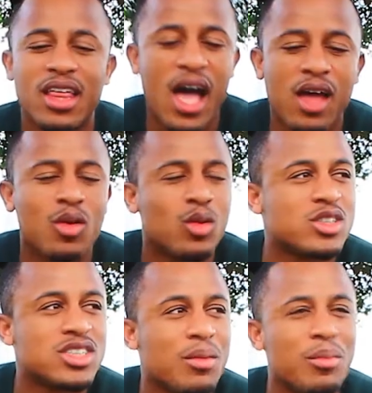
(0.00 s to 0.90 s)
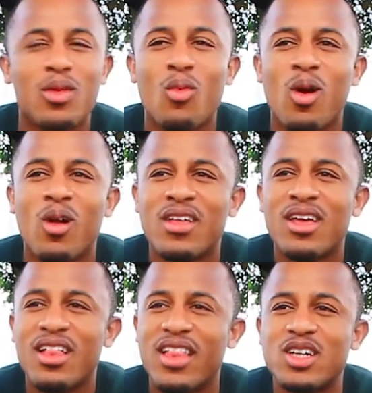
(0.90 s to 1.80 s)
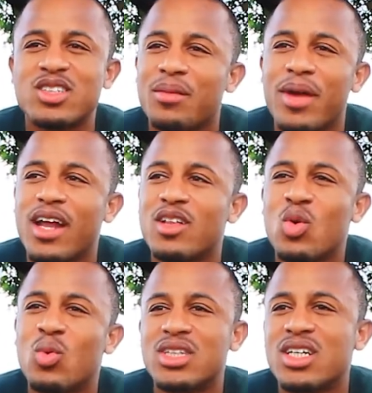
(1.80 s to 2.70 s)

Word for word: I don't know, there's something in the world. There's something I gotta do with